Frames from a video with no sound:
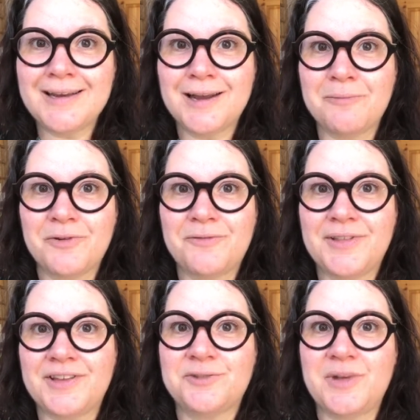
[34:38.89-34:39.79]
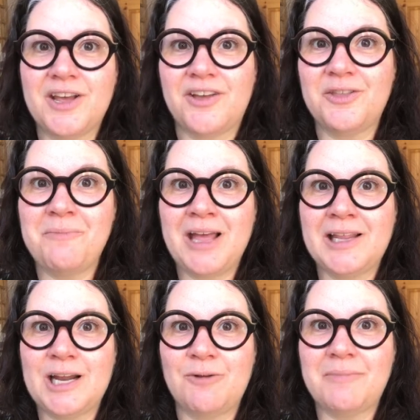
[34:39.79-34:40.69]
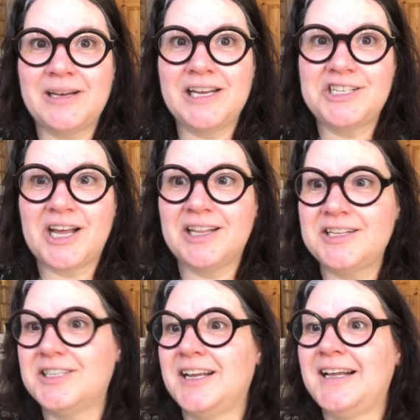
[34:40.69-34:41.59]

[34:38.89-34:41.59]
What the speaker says: number for this week on the Mail It Out Monday challenge.